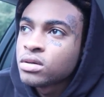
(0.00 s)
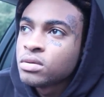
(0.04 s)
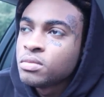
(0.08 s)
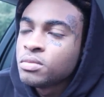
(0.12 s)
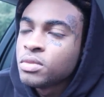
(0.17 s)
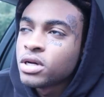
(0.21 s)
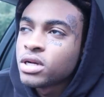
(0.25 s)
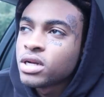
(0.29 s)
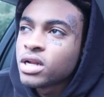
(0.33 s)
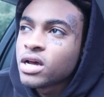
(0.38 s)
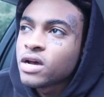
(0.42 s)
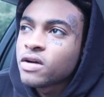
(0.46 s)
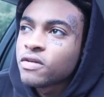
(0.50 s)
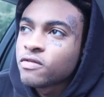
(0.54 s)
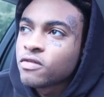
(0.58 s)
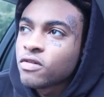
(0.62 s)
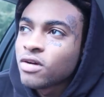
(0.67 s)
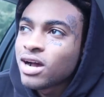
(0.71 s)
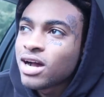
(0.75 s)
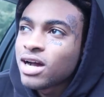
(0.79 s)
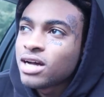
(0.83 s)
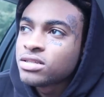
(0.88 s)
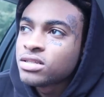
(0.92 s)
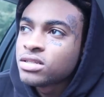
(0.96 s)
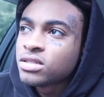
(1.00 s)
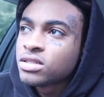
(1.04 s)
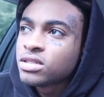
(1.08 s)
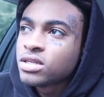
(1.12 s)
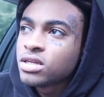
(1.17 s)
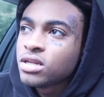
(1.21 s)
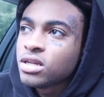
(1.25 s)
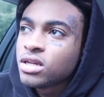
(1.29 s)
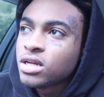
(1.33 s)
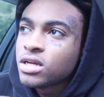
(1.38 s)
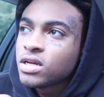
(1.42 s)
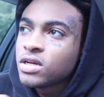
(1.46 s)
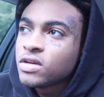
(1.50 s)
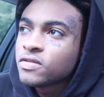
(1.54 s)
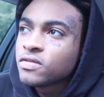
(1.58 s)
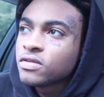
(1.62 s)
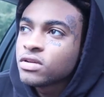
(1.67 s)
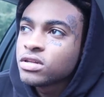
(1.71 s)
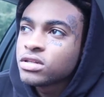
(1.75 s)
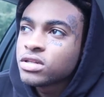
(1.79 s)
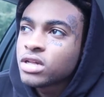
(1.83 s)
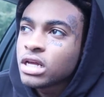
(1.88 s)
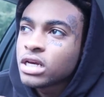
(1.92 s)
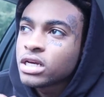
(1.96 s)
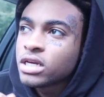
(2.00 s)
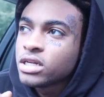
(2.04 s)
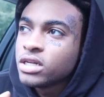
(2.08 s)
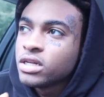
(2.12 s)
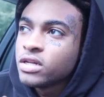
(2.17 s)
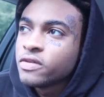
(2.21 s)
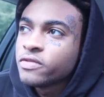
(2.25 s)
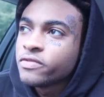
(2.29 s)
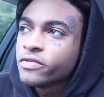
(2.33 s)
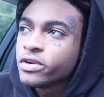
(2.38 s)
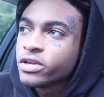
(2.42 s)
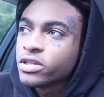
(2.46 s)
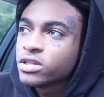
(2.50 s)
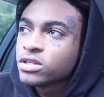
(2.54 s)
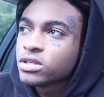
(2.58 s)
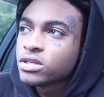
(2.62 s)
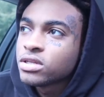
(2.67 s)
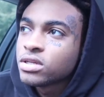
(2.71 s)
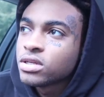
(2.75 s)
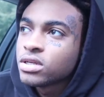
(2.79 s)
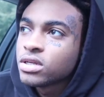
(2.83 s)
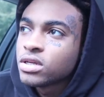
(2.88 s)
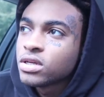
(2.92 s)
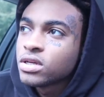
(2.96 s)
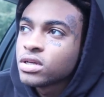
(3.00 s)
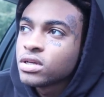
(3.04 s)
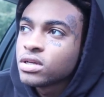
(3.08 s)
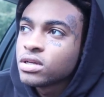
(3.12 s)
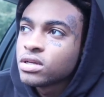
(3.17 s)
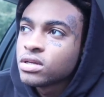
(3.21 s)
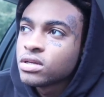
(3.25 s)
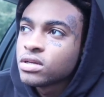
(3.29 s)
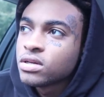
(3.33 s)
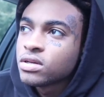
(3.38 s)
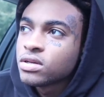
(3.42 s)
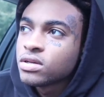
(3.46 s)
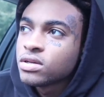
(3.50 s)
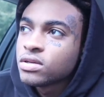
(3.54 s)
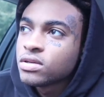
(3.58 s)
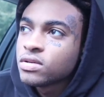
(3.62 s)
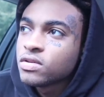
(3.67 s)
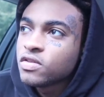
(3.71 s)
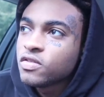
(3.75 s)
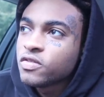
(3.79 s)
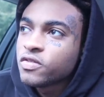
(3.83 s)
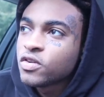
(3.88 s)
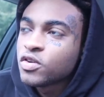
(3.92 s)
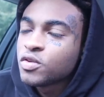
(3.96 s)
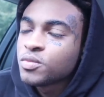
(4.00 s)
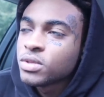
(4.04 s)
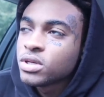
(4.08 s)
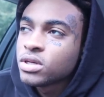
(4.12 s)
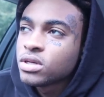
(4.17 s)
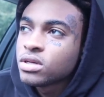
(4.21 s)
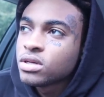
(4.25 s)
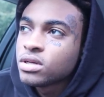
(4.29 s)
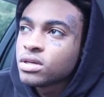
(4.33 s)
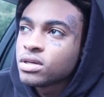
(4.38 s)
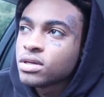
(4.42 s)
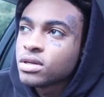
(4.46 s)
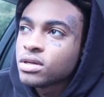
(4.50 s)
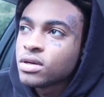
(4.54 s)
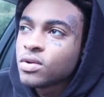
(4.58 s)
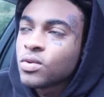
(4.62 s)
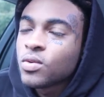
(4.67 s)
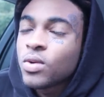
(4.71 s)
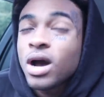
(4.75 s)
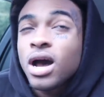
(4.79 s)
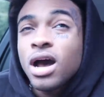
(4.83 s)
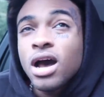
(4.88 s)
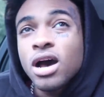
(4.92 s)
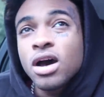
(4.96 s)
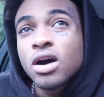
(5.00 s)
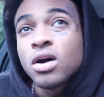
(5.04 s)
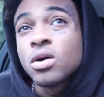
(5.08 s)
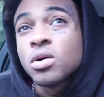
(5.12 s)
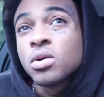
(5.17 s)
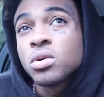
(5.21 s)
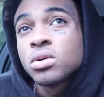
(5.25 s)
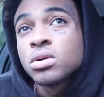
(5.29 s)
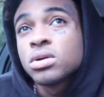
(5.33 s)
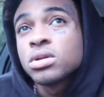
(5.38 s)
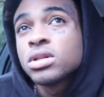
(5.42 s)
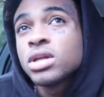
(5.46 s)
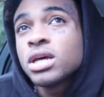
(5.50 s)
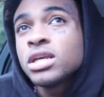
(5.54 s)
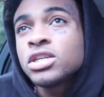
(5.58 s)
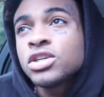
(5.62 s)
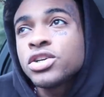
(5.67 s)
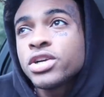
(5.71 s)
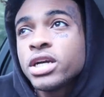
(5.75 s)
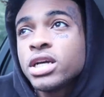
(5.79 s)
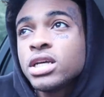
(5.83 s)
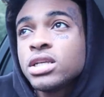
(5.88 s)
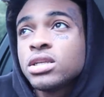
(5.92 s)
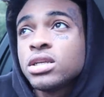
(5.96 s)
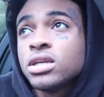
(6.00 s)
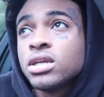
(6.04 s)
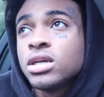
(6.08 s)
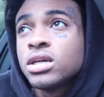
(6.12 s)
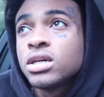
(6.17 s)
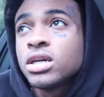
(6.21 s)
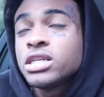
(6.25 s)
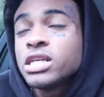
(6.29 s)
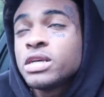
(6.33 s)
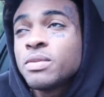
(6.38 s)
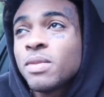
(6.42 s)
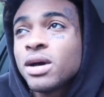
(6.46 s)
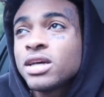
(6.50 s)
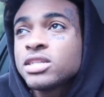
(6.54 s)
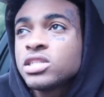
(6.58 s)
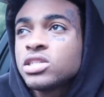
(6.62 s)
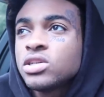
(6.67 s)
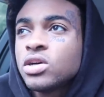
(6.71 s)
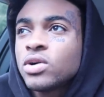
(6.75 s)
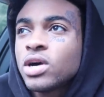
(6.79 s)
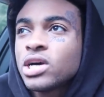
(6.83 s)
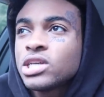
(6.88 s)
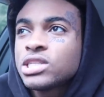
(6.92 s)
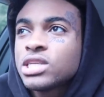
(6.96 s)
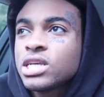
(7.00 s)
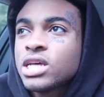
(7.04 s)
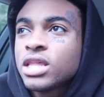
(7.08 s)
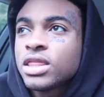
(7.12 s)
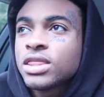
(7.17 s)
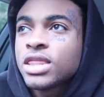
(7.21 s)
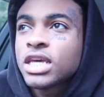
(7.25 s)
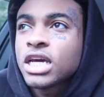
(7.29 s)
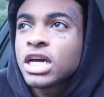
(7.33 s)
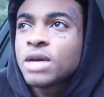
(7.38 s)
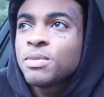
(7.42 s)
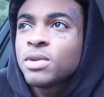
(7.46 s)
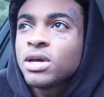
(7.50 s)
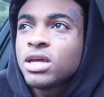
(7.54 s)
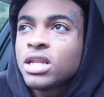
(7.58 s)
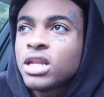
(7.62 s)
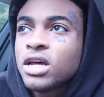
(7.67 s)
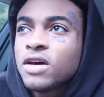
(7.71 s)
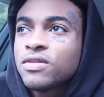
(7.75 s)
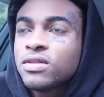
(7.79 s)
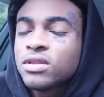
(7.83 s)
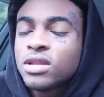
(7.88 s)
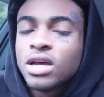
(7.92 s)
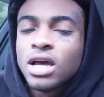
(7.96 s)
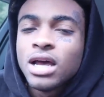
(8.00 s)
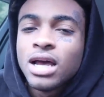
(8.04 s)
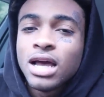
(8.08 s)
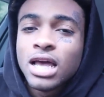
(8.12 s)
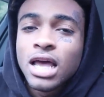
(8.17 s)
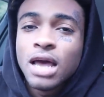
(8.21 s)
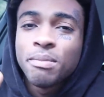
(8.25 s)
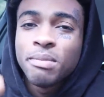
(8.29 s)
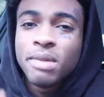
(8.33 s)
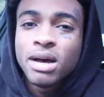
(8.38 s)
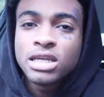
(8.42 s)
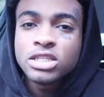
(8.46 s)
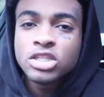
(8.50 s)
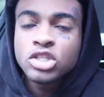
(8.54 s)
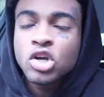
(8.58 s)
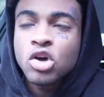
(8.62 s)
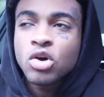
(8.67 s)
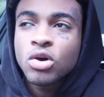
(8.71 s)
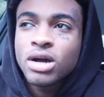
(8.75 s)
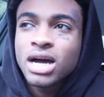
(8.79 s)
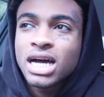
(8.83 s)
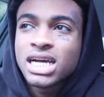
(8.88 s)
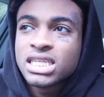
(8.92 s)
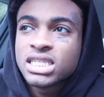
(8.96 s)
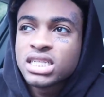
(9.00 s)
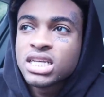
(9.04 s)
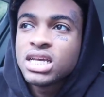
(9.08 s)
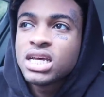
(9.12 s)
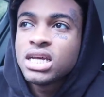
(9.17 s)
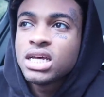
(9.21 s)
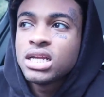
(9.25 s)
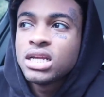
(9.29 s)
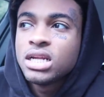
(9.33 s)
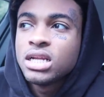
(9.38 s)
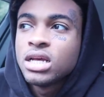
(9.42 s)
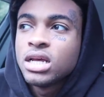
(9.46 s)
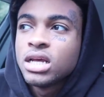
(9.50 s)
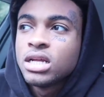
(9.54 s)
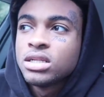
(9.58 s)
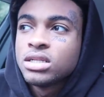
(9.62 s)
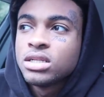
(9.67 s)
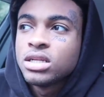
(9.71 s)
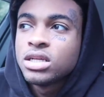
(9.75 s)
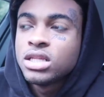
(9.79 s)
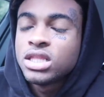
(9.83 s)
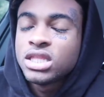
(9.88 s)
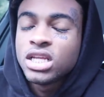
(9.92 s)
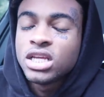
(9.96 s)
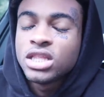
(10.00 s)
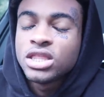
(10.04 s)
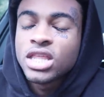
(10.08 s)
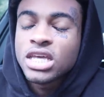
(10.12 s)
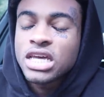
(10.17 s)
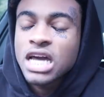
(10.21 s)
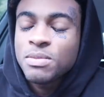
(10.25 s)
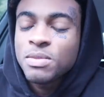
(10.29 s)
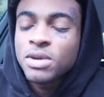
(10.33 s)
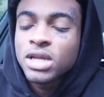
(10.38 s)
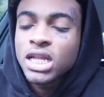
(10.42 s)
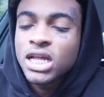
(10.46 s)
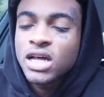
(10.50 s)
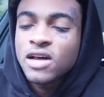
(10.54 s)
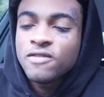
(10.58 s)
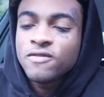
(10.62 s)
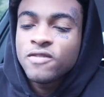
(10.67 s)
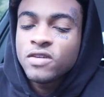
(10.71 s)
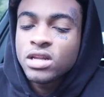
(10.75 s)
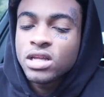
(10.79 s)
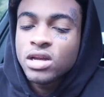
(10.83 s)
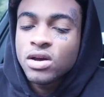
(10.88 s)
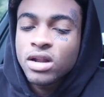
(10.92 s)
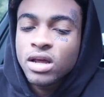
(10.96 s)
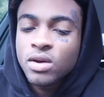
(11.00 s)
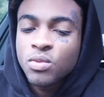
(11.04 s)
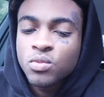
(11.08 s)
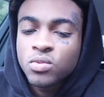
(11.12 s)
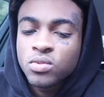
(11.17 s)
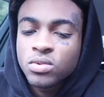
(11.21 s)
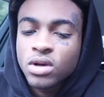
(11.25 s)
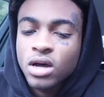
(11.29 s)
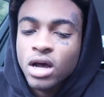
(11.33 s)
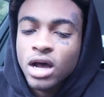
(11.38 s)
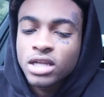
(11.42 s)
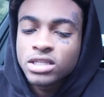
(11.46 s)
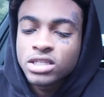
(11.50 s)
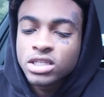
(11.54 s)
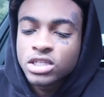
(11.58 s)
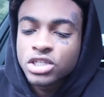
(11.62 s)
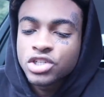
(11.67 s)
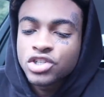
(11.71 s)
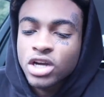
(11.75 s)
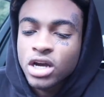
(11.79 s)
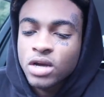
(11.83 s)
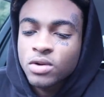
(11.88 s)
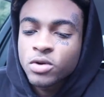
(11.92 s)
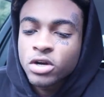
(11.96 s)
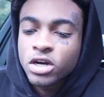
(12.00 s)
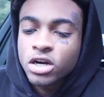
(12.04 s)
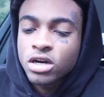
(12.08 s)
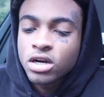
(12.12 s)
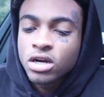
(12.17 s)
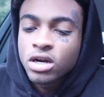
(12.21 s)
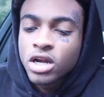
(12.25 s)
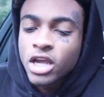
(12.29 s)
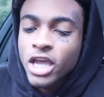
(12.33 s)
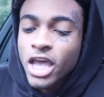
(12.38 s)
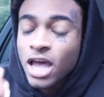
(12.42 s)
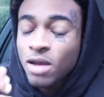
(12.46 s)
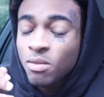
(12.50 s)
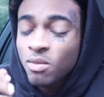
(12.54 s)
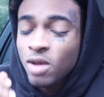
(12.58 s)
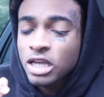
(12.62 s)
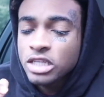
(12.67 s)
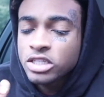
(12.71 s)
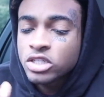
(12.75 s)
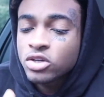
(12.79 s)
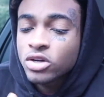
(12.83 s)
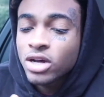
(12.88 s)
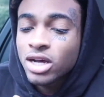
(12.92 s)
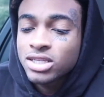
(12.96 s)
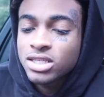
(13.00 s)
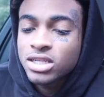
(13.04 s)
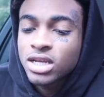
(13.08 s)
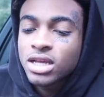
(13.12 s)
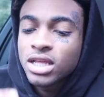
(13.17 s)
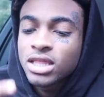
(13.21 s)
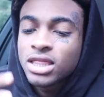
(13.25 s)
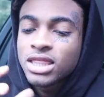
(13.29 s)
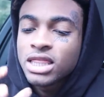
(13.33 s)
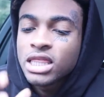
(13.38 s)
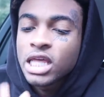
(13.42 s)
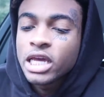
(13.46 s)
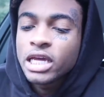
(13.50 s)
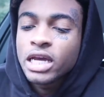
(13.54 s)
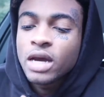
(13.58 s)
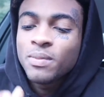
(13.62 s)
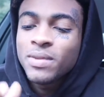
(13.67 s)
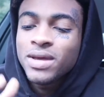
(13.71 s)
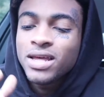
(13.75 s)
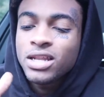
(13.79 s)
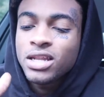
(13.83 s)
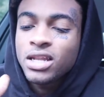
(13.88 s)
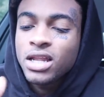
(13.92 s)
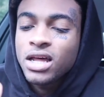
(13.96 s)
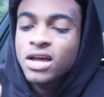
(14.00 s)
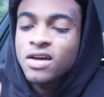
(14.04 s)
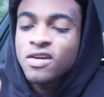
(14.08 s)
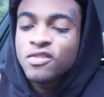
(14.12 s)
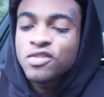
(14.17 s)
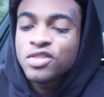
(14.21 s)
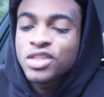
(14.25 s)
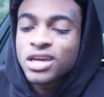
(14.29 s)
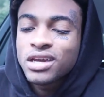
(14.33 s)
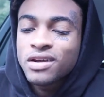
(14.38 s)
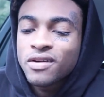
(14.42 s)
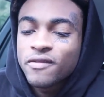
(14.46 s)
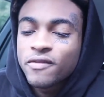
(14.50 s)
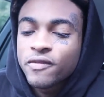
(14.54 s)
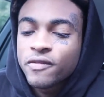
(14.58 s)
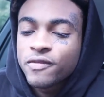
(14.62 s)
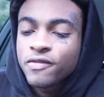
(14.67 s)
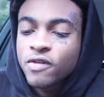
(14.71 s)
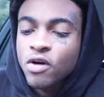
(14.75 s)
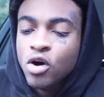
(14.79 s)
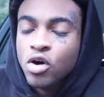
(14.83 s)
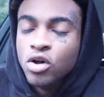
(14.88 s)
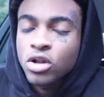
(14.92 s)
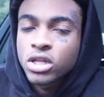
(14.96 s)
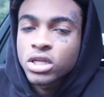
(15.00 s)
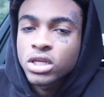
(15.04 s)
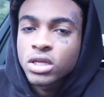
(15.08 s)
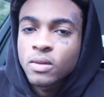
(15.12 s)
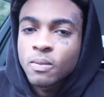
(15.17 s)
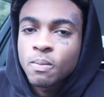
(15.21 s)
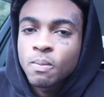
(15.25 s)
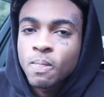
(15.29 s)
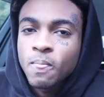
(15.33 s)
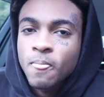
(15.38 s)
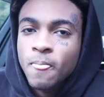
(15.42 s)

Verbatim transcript: But not rising to love. It's like a difference. You feel me? Wow. That's crazy. Because in my song, I said, think I'm in love. In my song, I said, the, the thing I'm in love video that I just dropped with her, and my song I said, think I'm in love, think I'm falling.